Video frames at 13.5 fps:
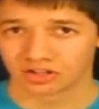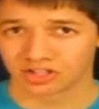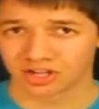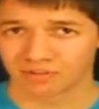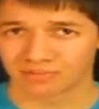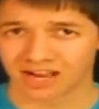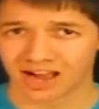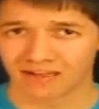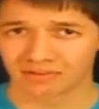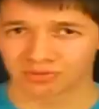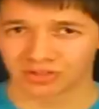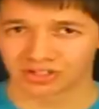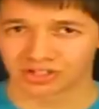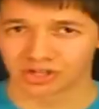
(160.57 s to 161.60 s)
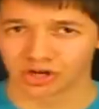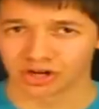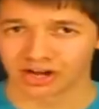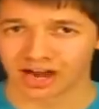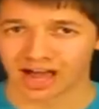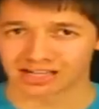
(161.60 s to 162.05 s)
There's some times when it's
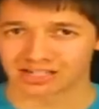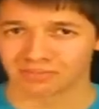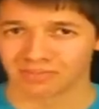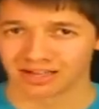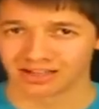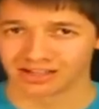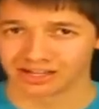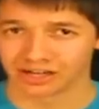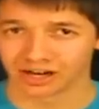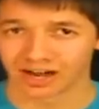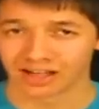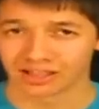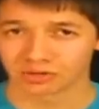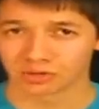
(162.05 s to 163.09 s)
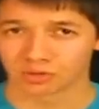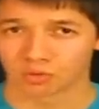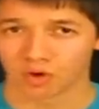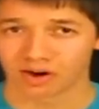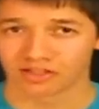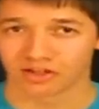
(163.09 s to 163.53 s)
good not to be a leader, and this was
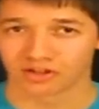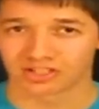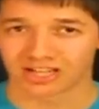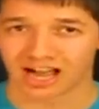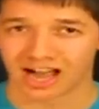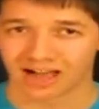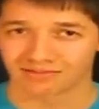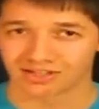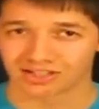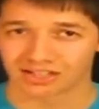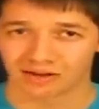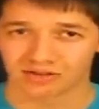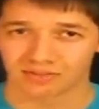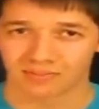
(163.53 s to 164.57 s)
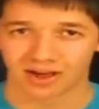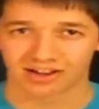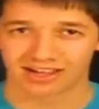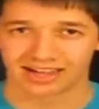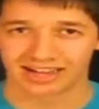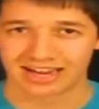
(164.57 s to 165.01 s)
one of those times, because I was about
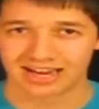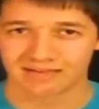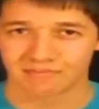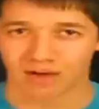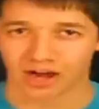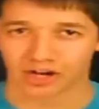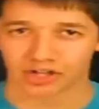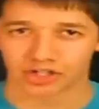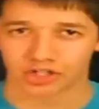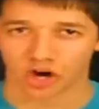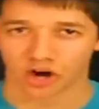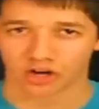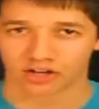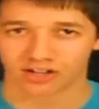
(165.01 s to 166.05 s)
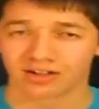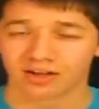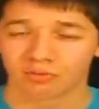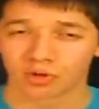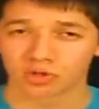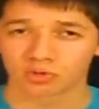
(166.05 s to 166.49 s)
to get eaten by a shark.
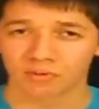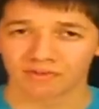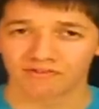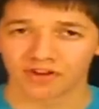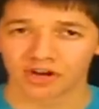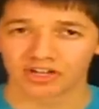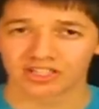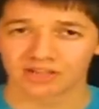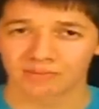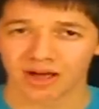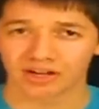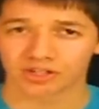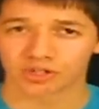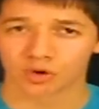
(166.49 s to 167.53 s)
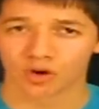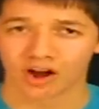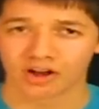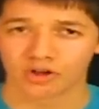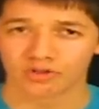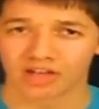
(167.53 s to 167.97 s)
While swimming furiously back to shore,
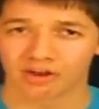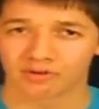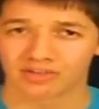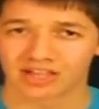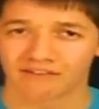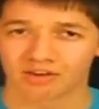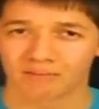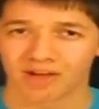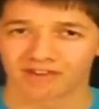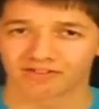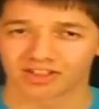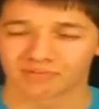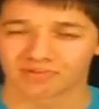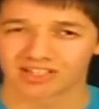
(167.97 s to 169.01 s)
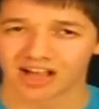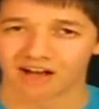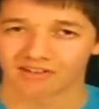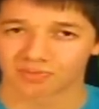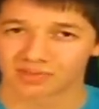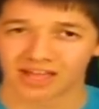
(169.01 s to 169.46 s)
I knew that it was every man for
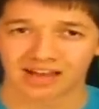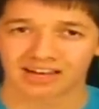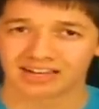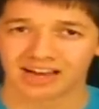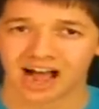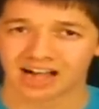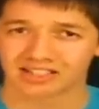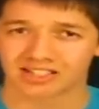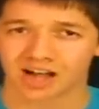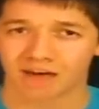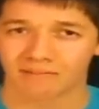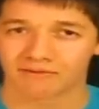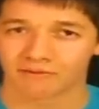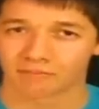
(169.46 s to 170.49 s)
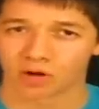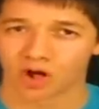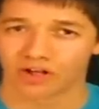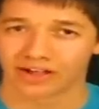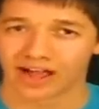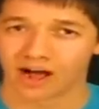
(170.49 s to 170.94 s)
themselves, but that did not stop me from
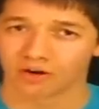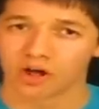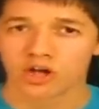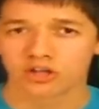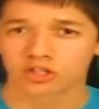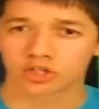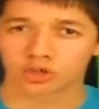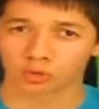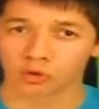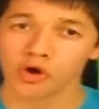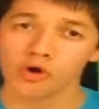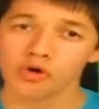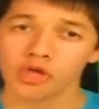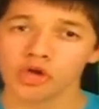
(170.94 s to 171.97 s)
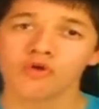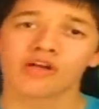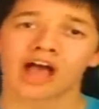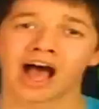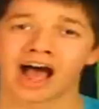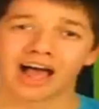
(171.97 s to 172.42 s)
calling out, "Screw
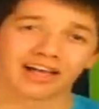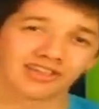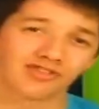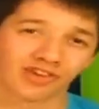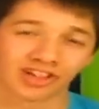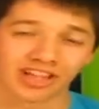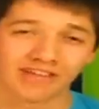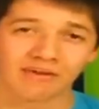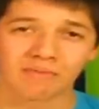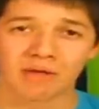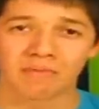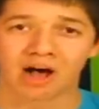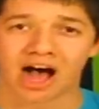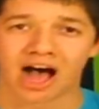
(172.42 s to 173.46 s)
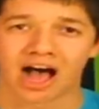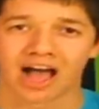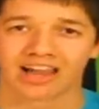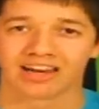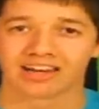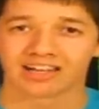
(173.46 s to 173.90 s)
you guys for leaving me
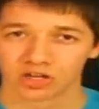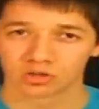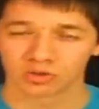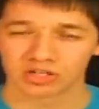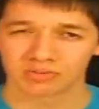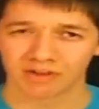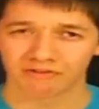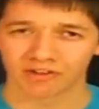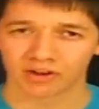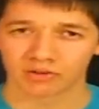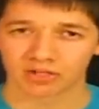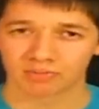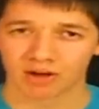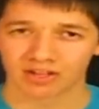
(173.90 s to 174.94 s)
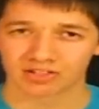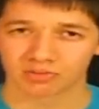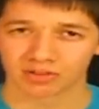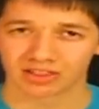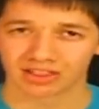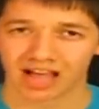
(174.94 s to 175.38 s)
behind!" To which my friend responds
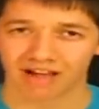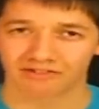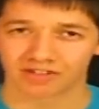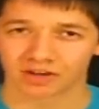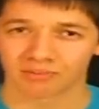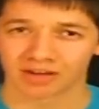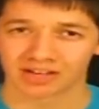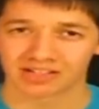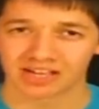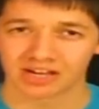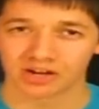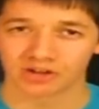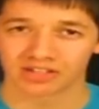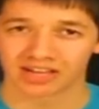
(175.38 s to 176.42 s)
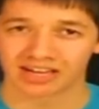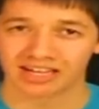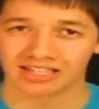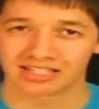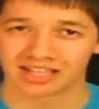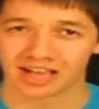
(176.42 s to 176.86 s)
with laughter, because he knows that
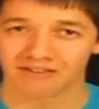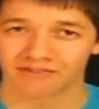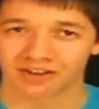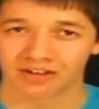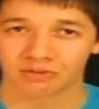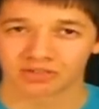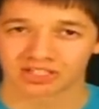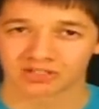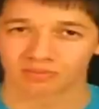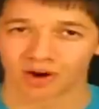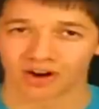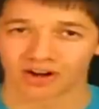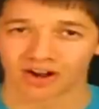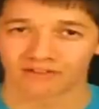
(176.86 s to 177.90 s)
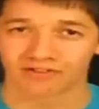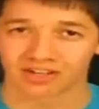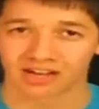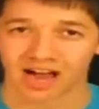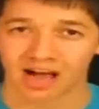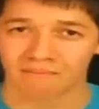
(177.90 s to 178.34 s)
he's safe and he was smart enough
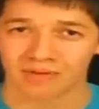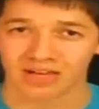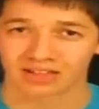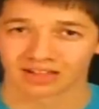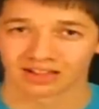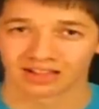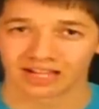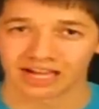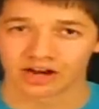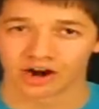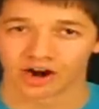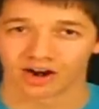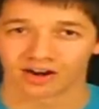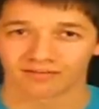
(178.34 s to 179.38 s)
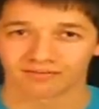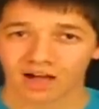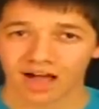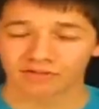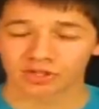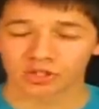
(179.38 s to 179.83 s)
to not be the leader.
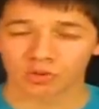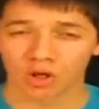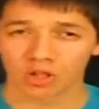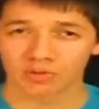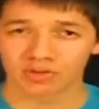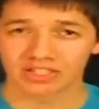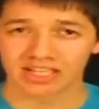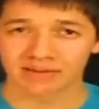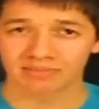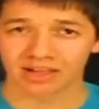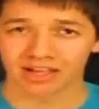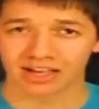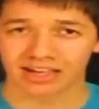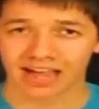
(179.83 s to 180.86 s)
After swallowing what seemed like a